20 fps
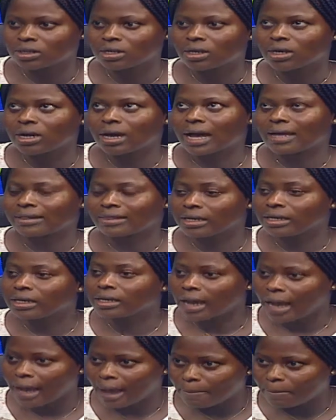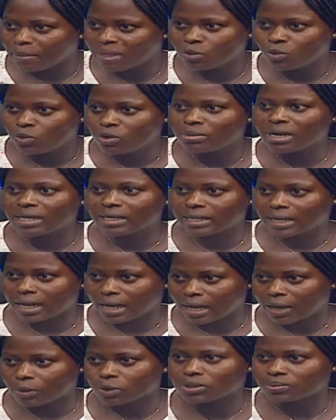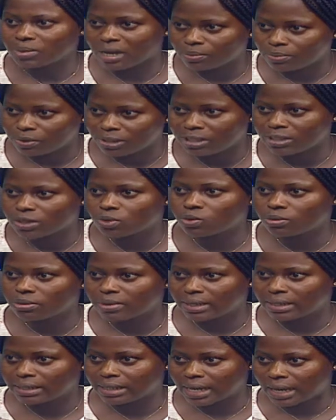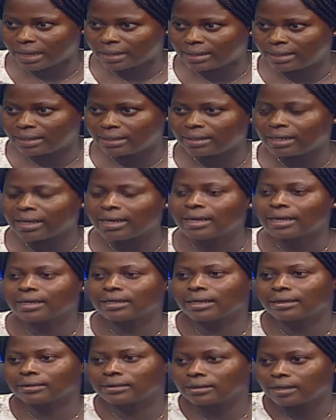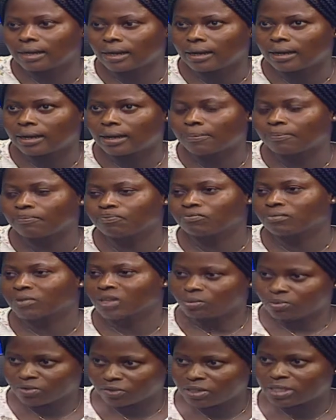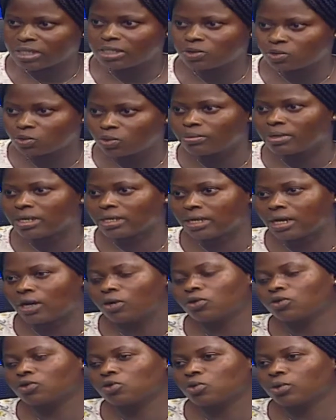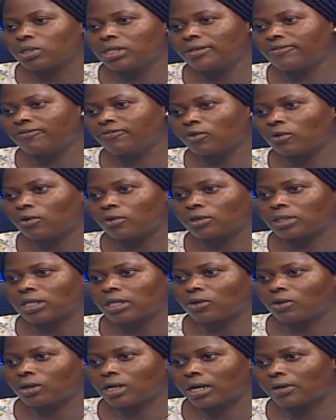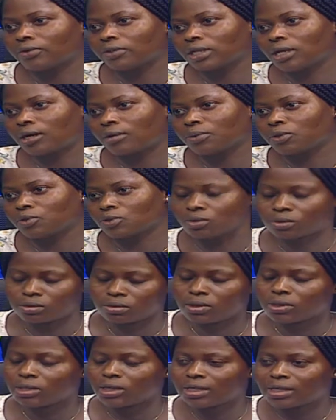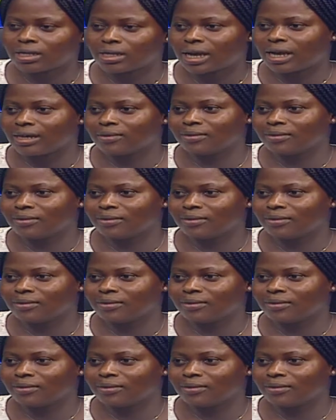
I think Army women, they are out. By police women, they are in. And then prisons women, they are also in for the knockout cup. So I believe.